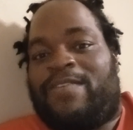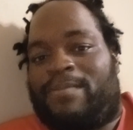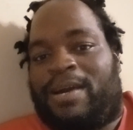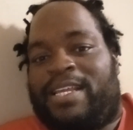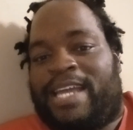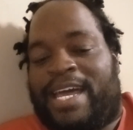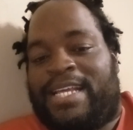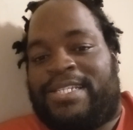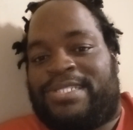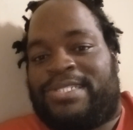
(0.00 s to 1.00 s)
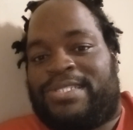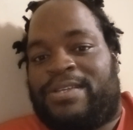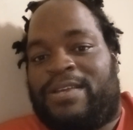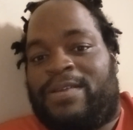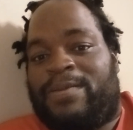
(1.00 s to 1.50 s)
Everybody
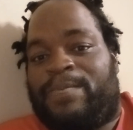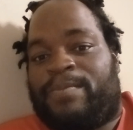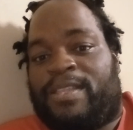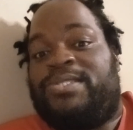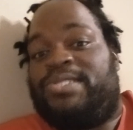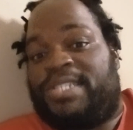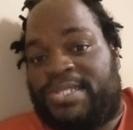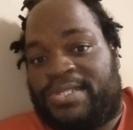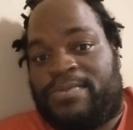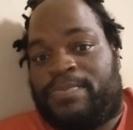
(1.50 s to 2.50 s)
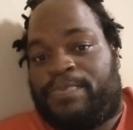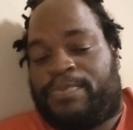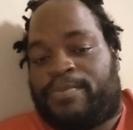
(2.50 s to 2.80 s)
has a season